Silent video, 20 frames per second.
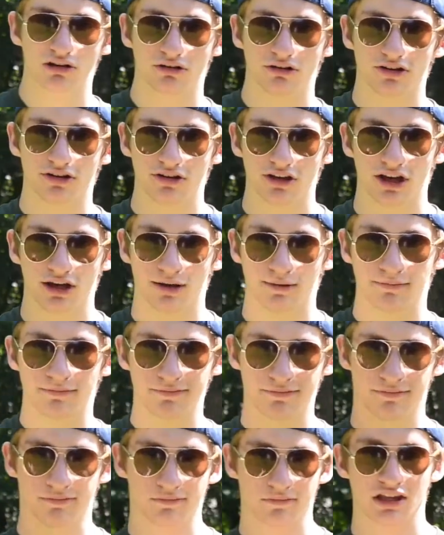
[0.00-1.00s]
or to not
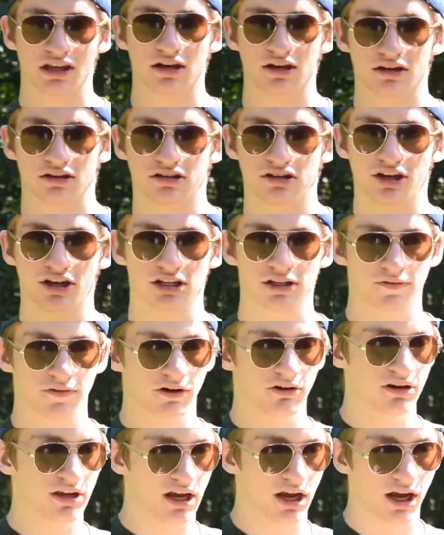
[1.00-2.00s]
touch
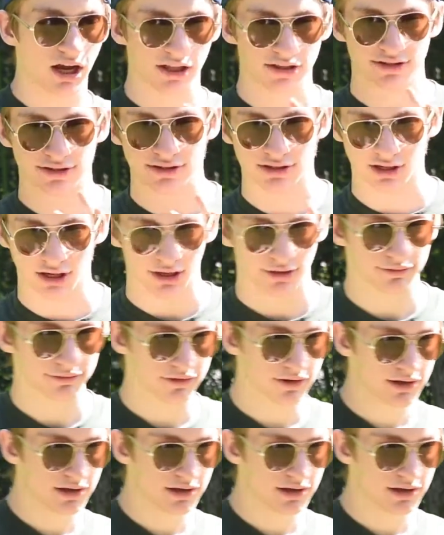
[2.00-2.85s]
very hot stuff.